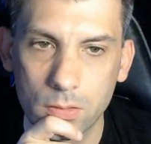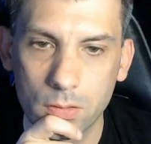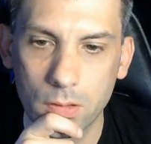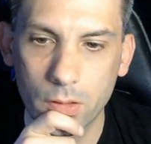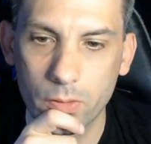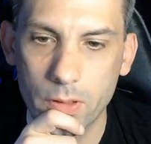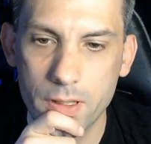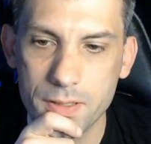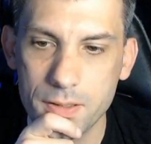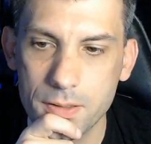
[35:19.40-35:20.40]

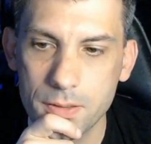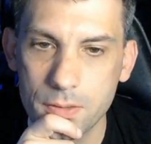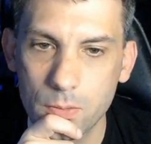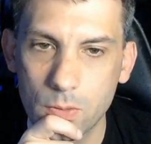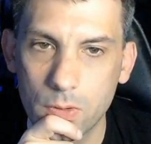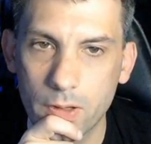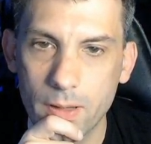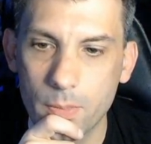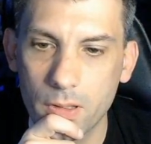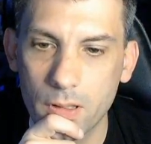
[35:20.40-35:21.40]
Alright, we'll grab
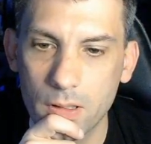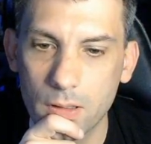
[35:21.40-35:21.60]
a